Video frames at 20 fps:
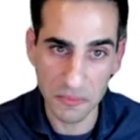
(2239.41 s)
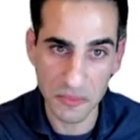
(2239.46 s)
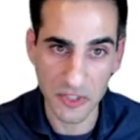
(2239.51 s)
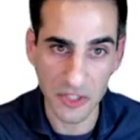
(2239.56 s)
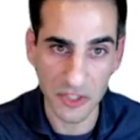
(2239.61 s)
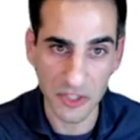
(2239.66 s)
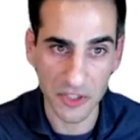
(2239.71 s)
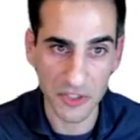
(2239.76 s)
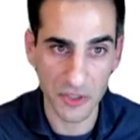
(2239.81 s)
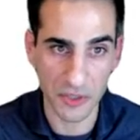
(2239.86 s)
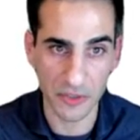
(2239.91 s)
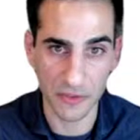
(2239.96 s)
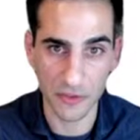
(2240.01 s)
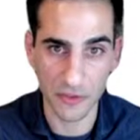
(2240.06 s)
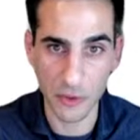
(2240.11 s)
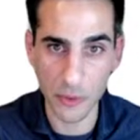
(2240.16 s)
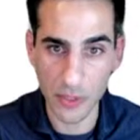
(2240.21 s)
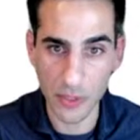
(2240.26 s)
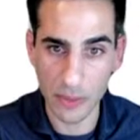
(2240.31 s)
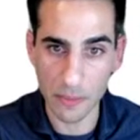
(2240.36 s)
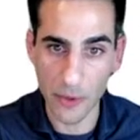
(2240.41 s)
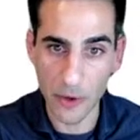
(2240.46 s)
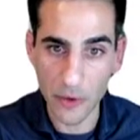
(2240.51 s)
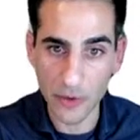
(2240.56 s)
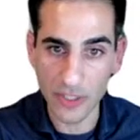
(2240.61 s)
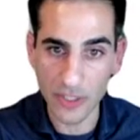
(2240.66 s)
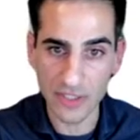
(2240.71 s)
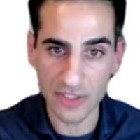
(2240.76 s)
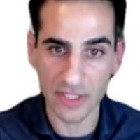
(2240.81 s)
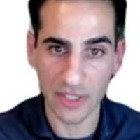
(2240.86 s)
There are sort of 2
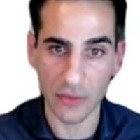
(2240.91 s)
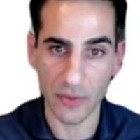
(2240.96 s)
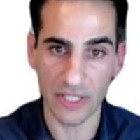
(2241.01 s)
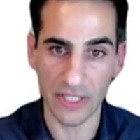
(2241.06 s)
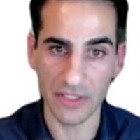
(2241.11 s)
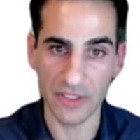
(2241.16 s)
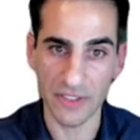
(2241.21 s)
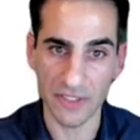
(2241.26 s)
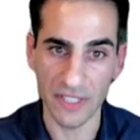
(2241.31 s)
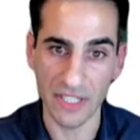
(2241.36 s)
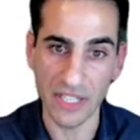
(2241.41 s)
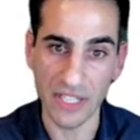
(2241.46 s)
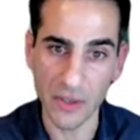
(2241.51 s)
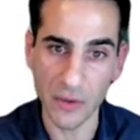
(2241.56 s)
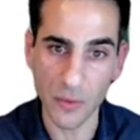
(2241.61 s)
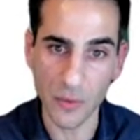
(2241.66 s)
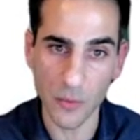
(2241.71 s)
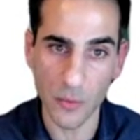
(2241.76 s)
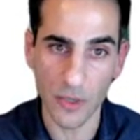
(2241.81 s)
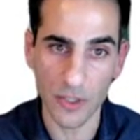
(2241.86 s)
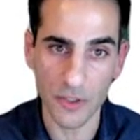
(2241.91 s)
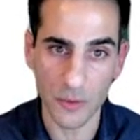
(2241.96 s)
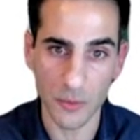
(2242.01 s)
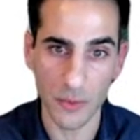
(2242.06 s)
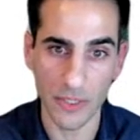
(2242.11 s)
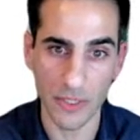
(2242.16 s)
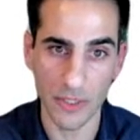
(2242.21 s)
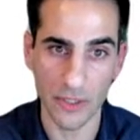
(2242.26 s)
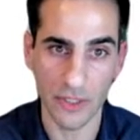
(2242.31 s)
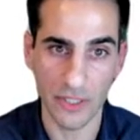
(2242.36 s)
components that we can see once
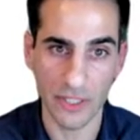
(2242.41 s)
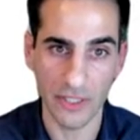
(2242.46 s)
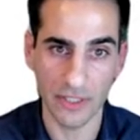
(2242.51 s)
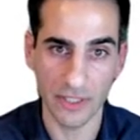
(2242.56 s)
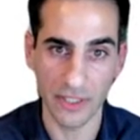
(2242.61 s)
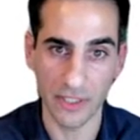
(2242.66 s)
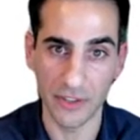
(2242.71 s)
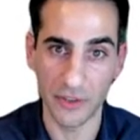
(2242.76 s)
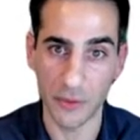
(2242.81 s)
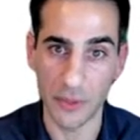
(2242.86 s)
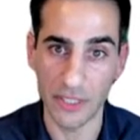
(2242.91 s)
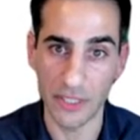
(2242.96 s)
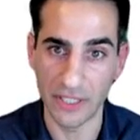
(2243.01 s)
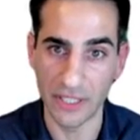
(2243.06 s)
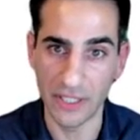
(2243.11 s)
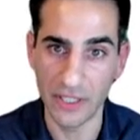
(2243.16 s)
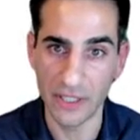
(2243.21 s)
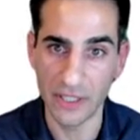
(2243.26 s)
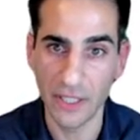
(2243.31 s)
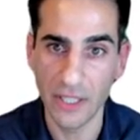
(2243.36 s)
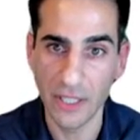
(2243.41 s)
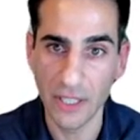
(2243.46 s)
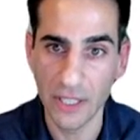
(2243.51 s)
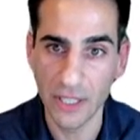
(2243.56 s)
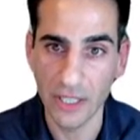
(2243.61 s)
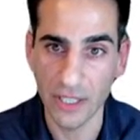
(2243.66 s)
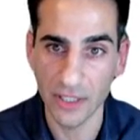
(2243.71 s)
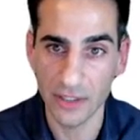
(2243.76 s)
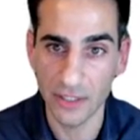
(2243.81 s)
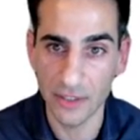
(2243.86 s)
we look in 3D
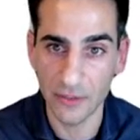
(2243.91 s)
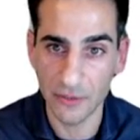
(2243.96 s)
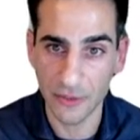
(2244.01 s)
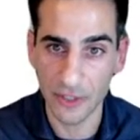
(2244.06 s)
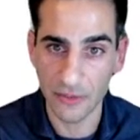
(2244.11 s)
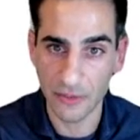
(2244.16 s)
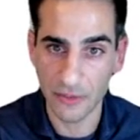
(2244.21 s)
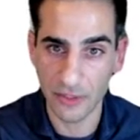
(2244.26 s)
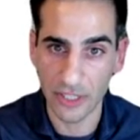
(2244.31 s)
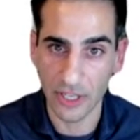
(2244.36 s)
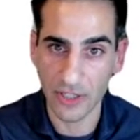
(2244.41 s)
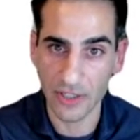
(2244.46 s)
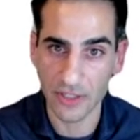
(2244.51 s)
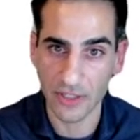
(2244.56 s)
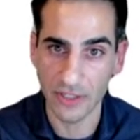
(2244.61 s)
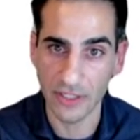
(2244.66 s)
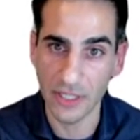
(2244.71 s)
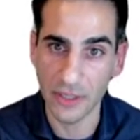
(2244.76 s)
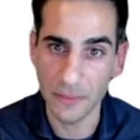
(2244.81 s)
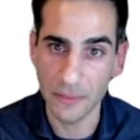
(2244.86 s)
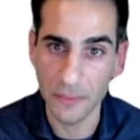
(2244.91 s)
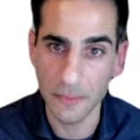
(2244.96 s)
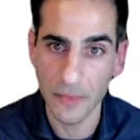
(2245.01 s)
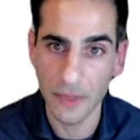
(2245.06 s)
at different velocity